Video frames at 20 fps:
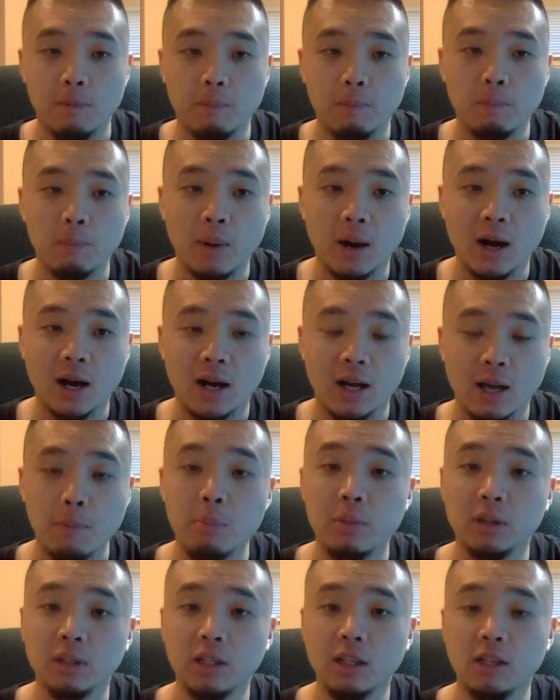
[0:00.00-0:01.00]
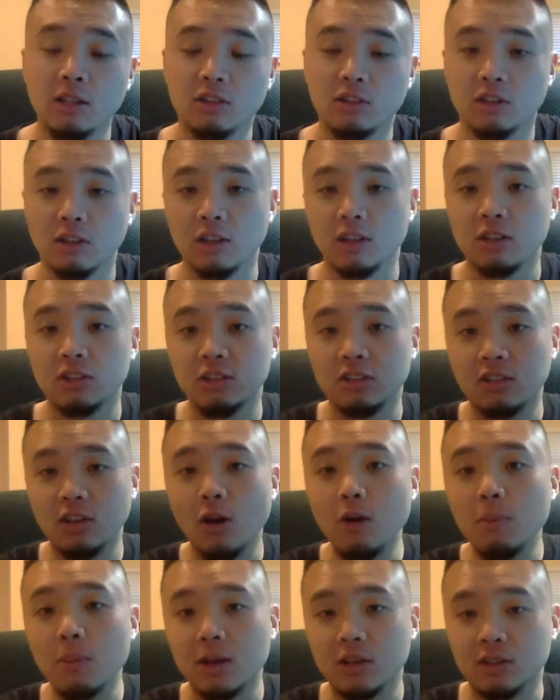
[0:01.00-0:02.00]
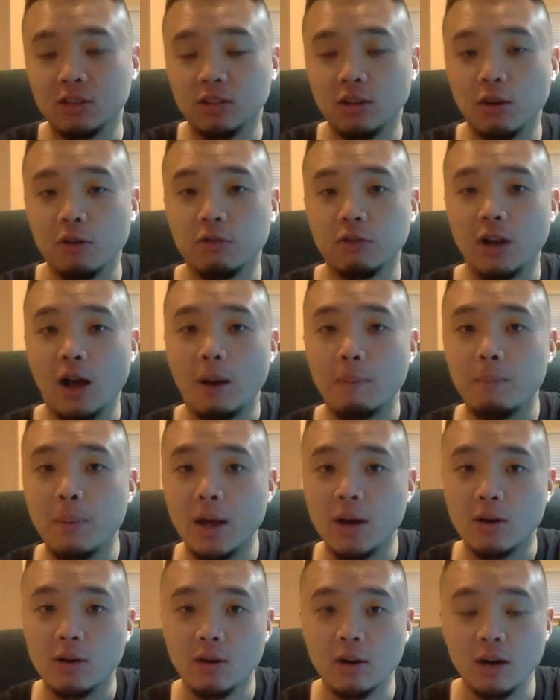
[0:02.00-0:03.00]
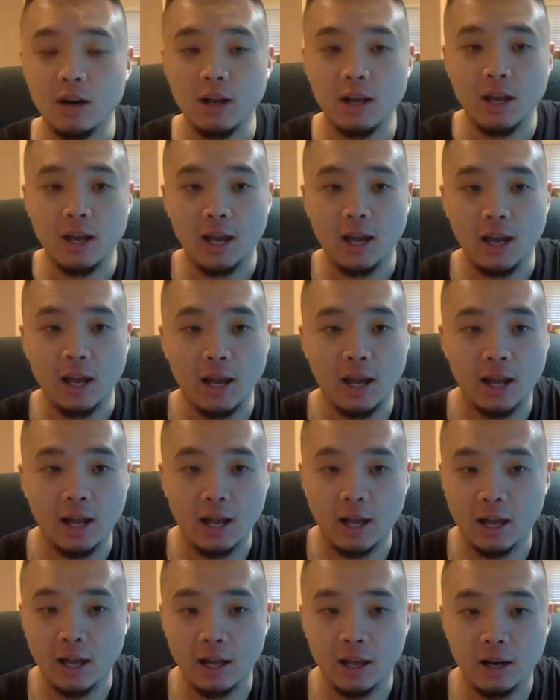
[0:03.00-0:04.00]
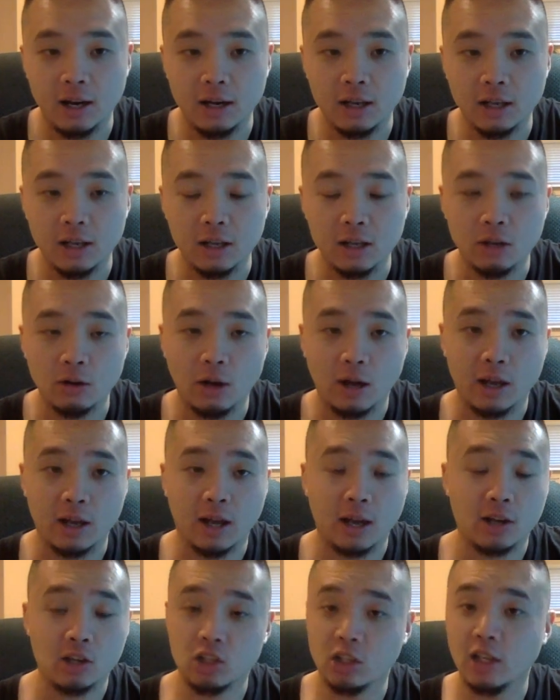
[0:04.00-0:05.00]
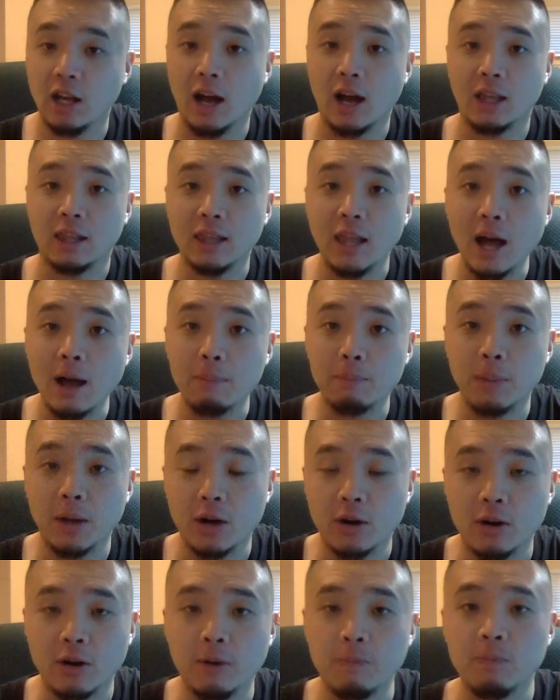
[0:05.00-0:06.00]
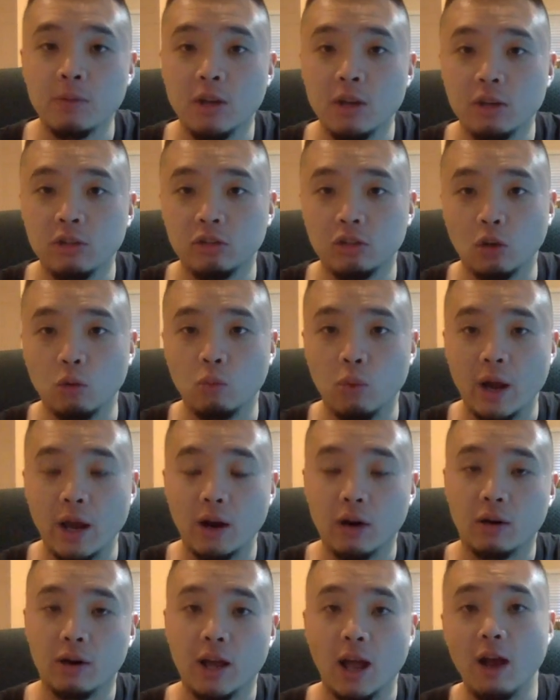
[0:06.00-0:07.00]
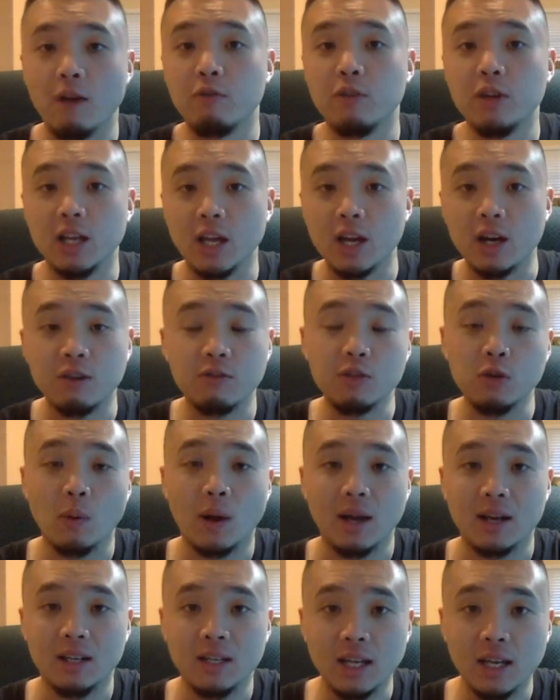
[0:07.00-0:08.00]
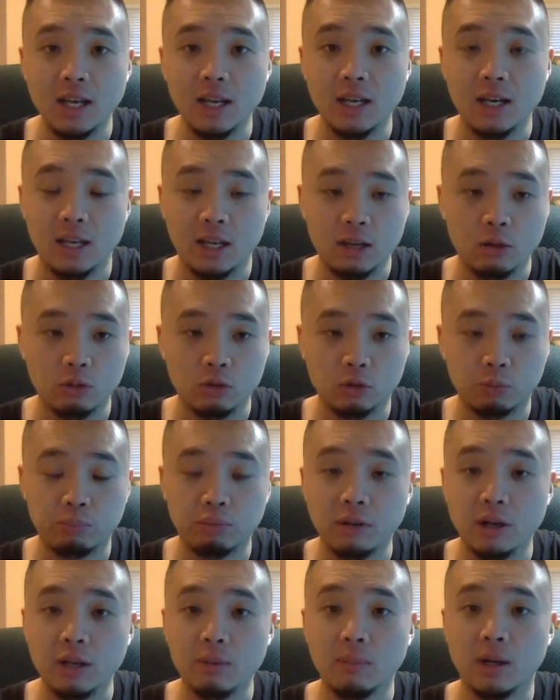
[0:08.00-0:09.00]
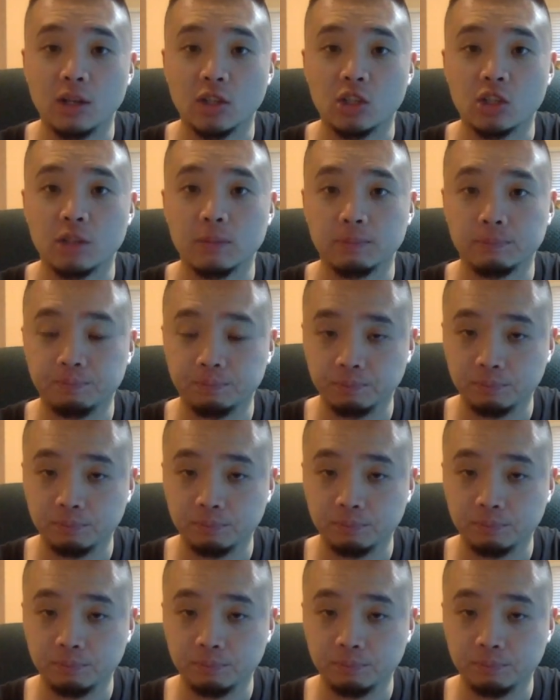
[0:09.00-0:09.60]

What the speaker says: my ability to sell myself got better, and I actually got a lot better to where every interview I did, it was pretty much,